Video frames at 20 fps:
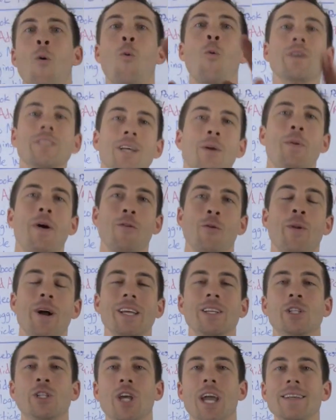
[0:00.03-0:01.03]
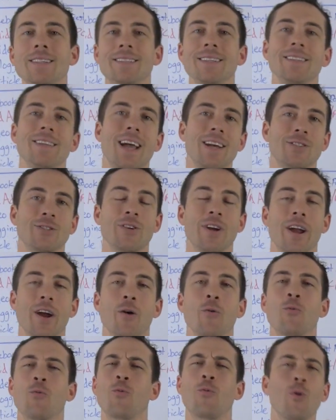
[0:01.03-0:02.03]
What's up everybody, Jason Yesser
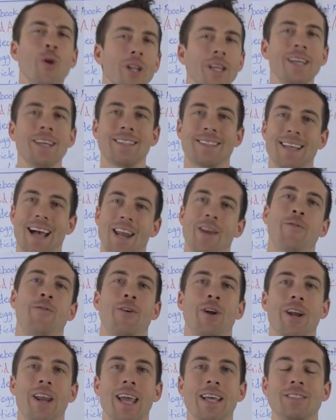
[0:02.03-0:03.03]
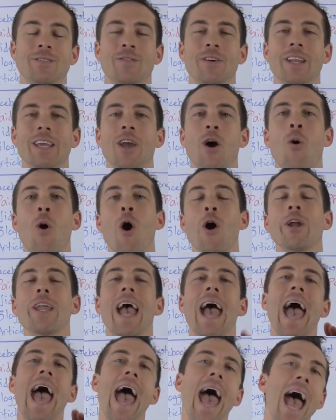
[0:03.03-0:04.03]
here, really excited for today's video. Are you
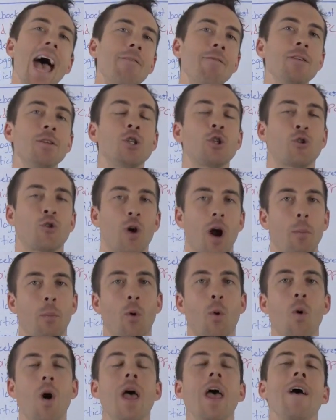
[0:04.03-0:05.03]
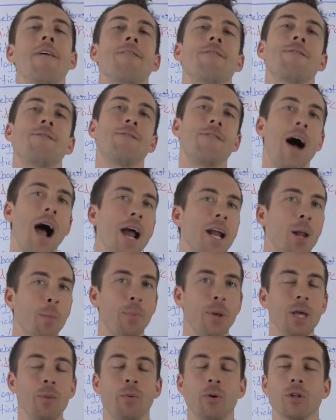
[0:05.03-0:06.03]
having trouble finding
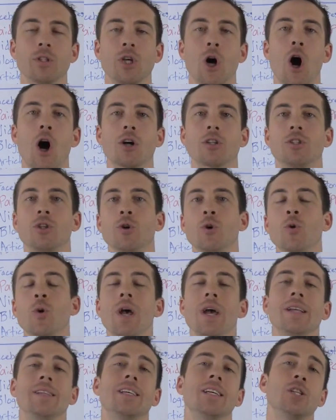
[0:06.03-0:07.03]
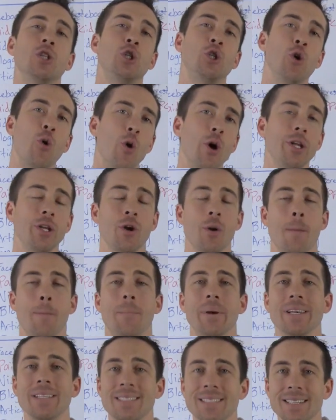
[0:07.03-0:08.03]
people to talk to to join your
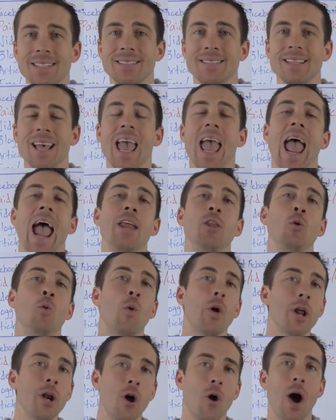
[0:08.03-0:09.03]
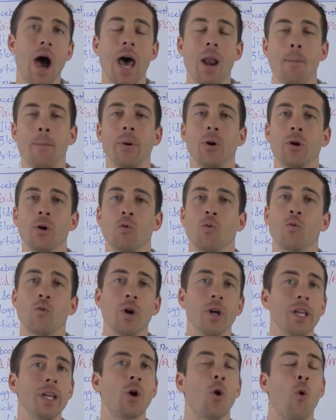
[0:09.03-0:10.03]
business and you want to know how to build it
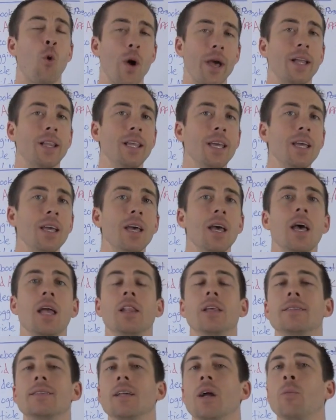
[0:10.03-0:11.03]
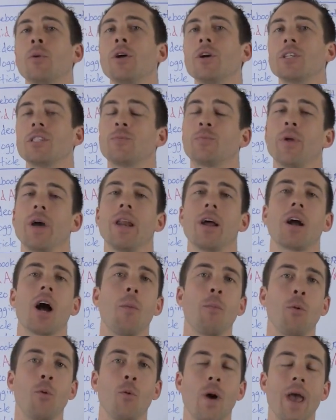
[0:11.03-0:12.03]
really quickly? Listen, I'm going to explain a
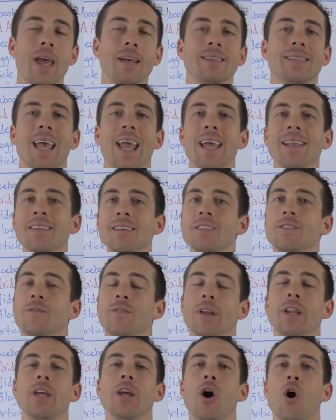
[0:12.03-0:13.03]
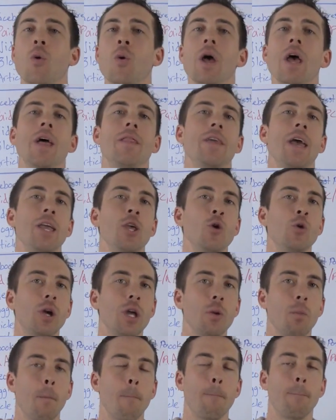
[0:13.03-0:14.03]
couple ways in this video that you
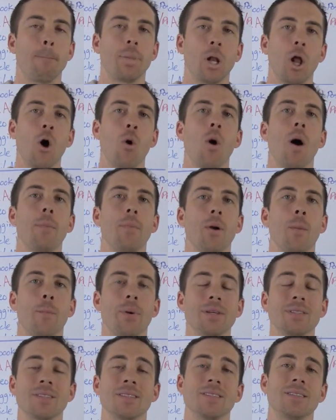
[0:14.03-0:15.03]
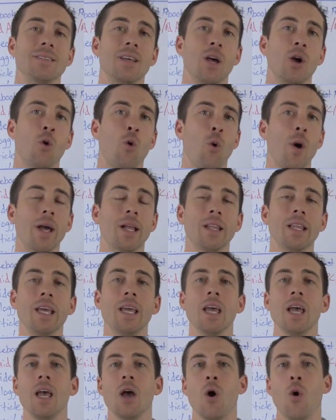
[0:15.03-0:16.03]
can blow up your business
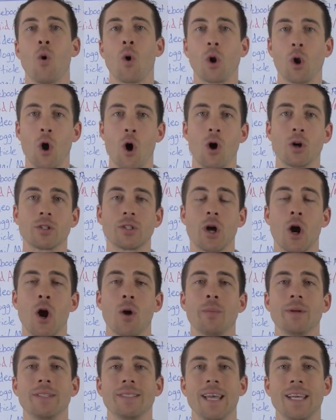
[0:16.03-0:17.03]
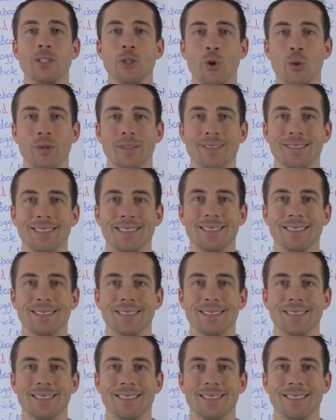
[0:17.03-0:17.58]
quickly or long term. Stay tuned.